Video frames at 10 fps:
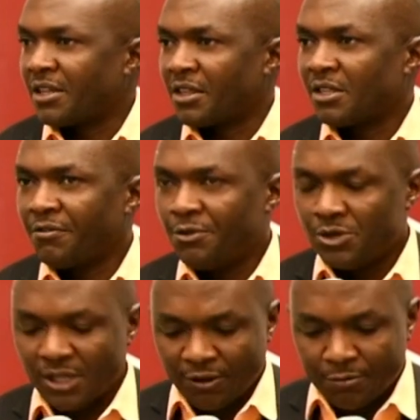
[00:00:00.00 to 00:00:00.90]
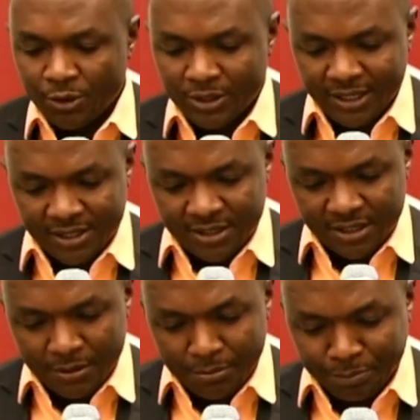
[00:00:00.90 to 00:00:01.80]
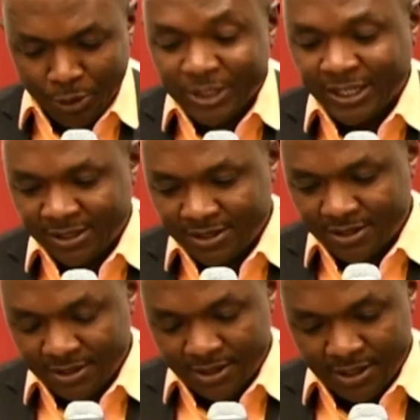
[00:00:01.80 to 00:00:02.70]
I think the future of broadcast is in podcasts.